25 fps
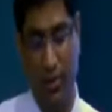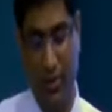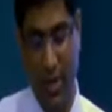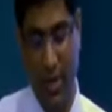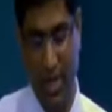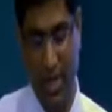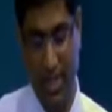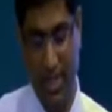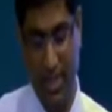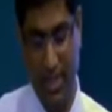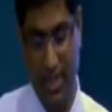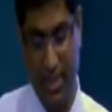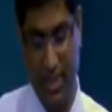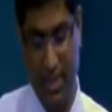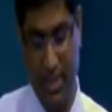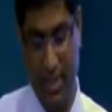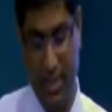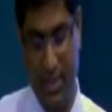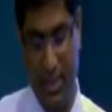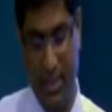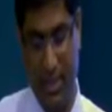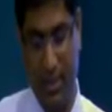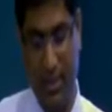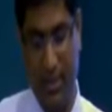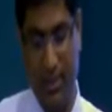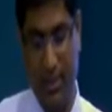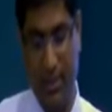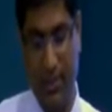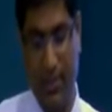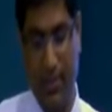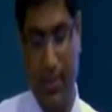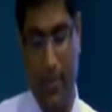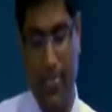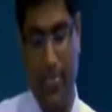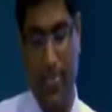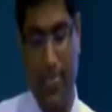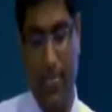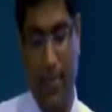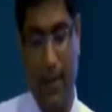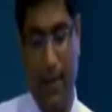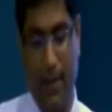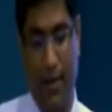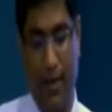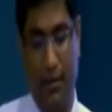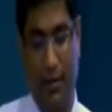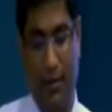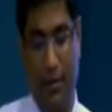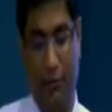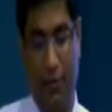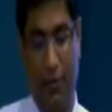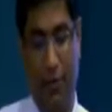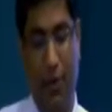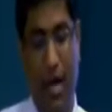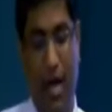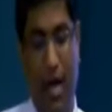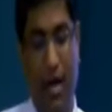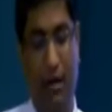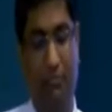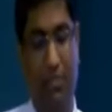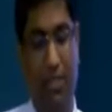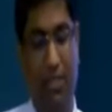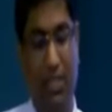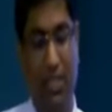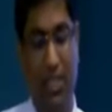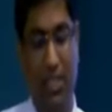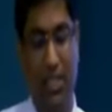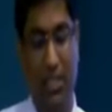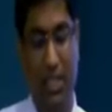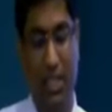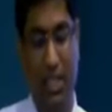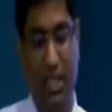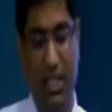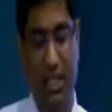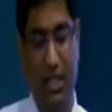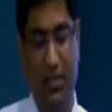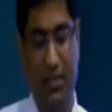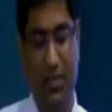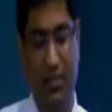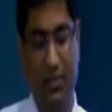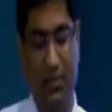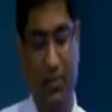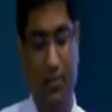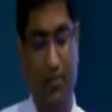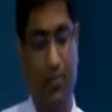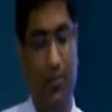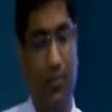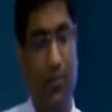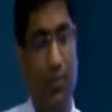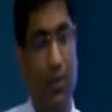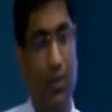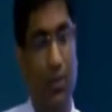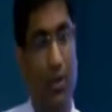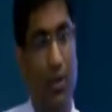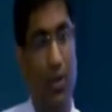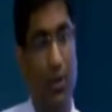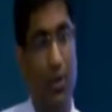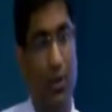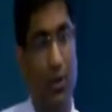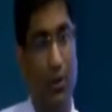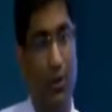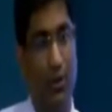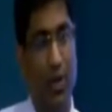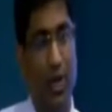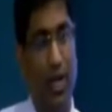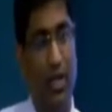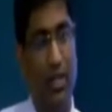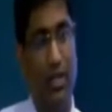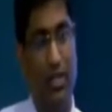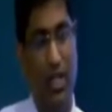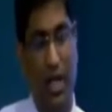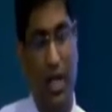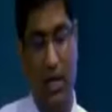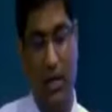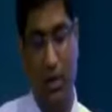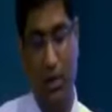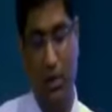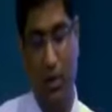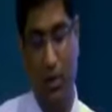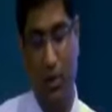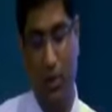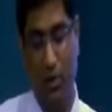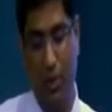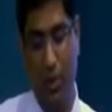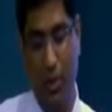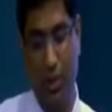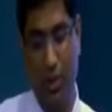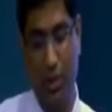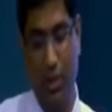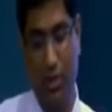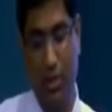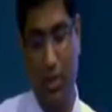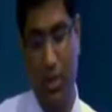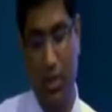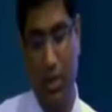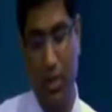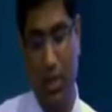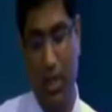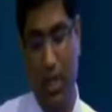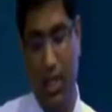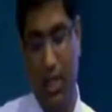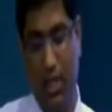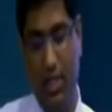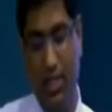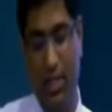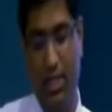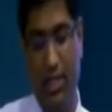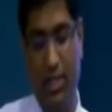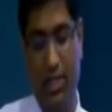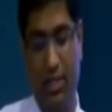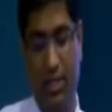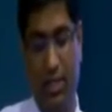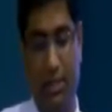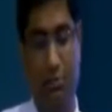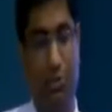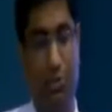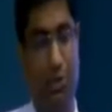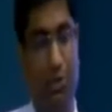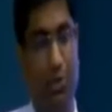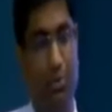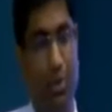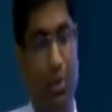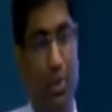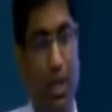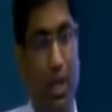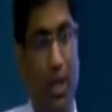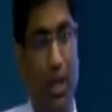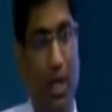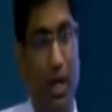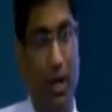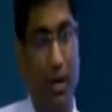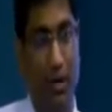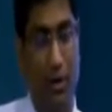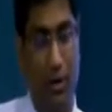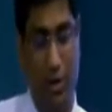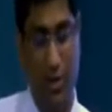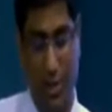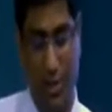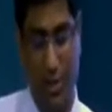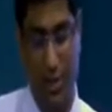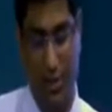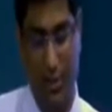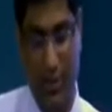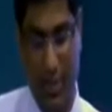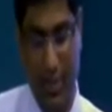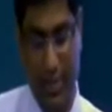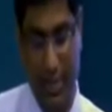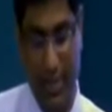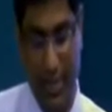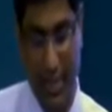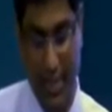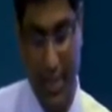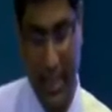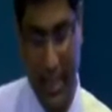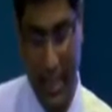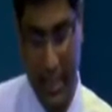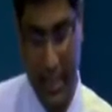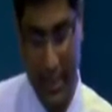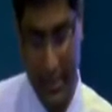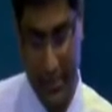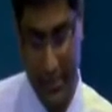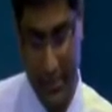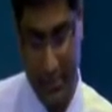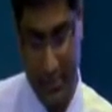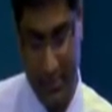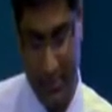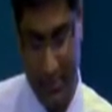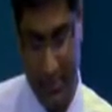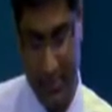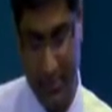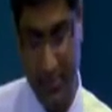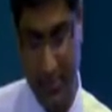the race. If you have TT, the cure rates are lower, and this seems to be across the race again.